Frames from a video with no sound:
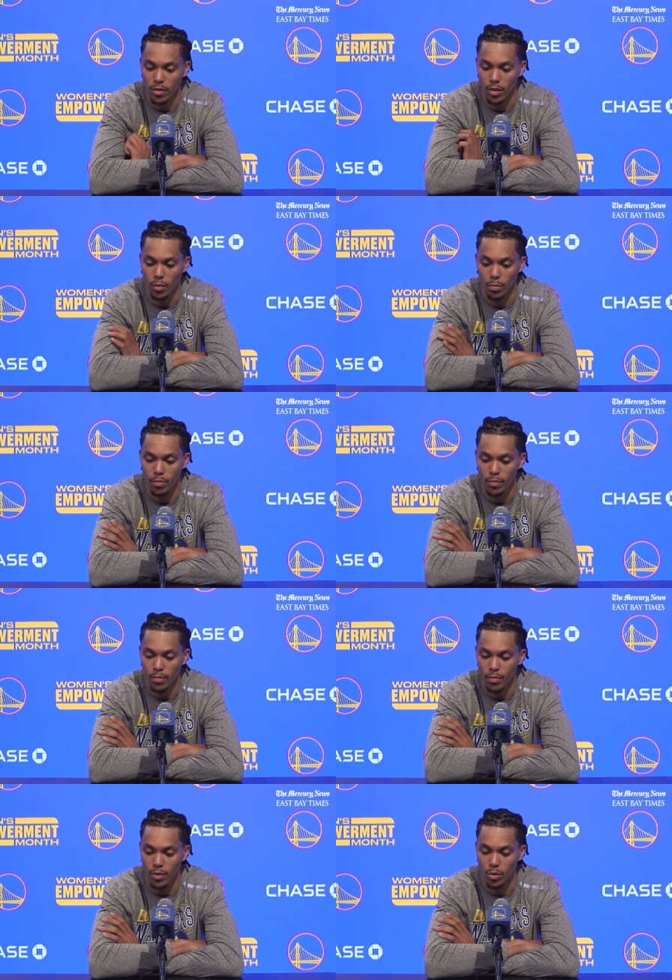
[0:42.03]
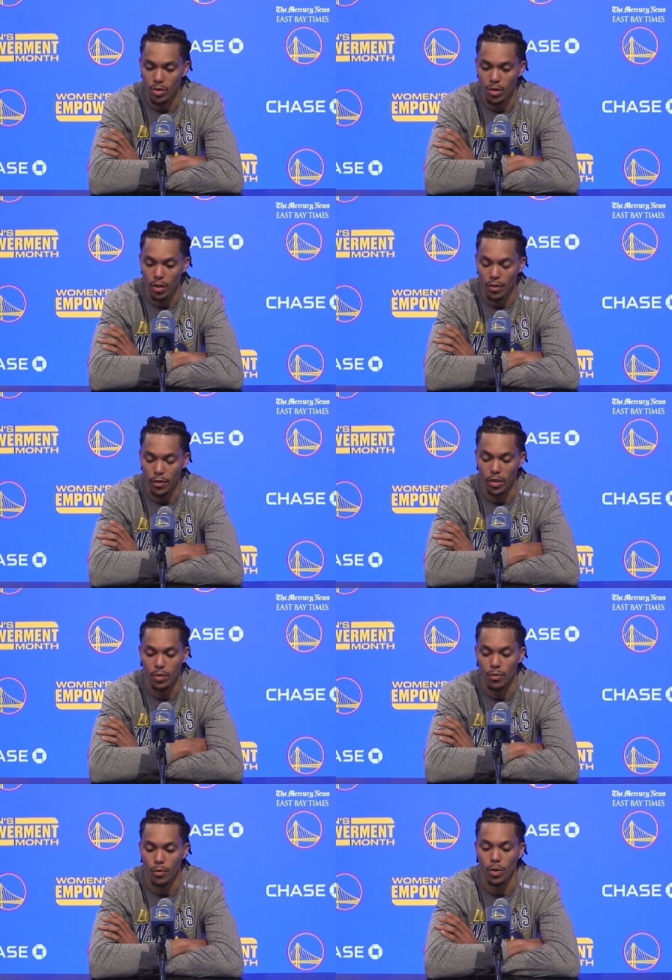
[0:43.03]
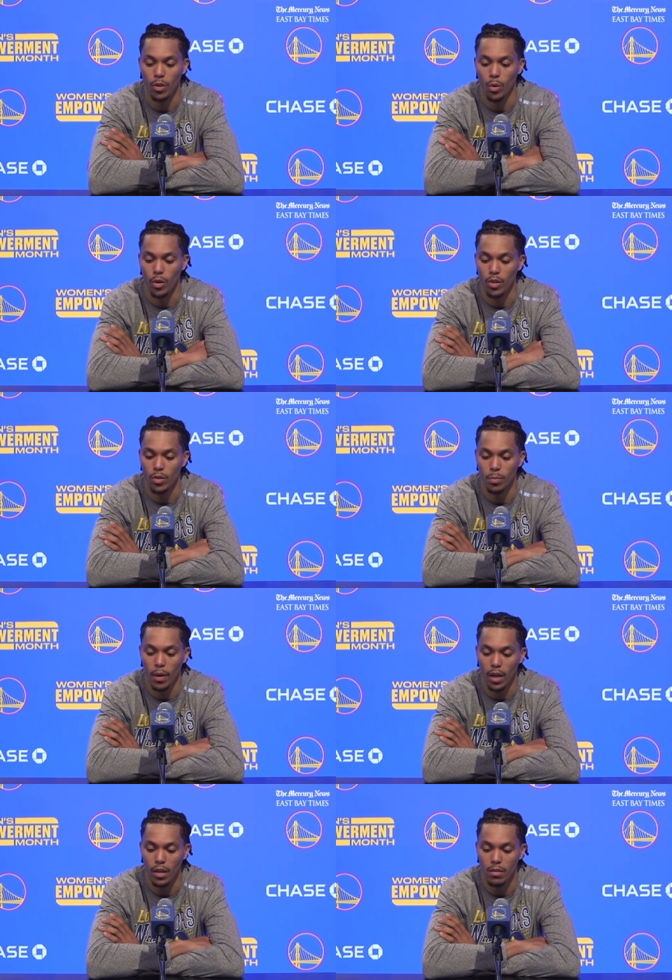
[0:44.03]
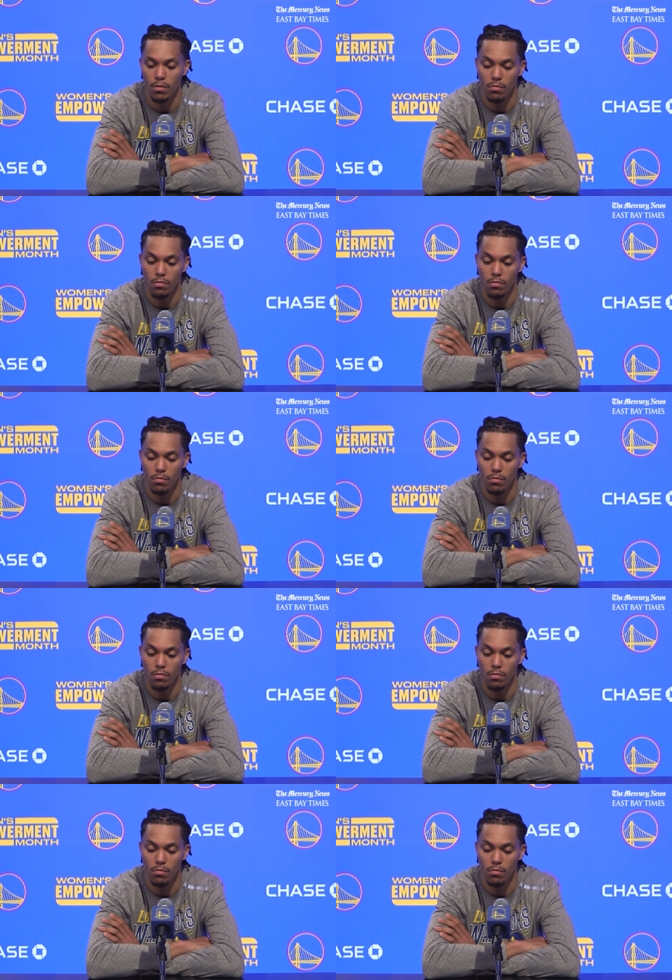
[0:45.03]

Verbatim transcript: You know, losing the first and fourth quarters by